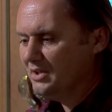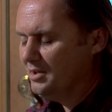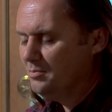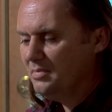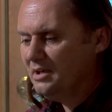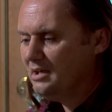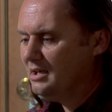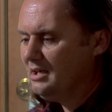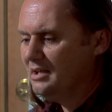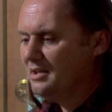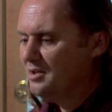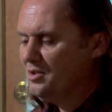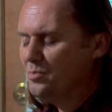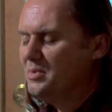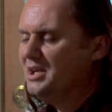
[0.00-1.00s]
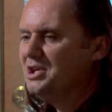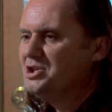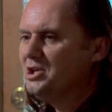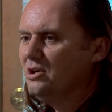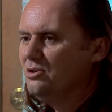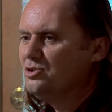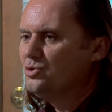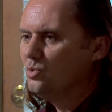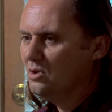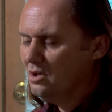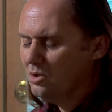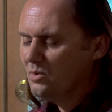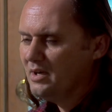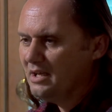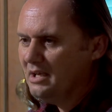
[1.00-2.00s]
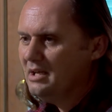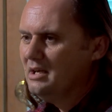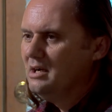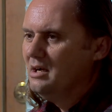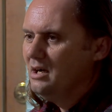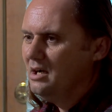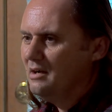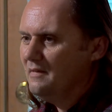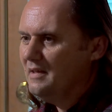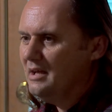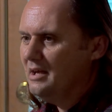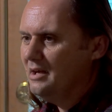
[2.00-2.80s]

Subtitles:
Limbaugh, the big shows were already on the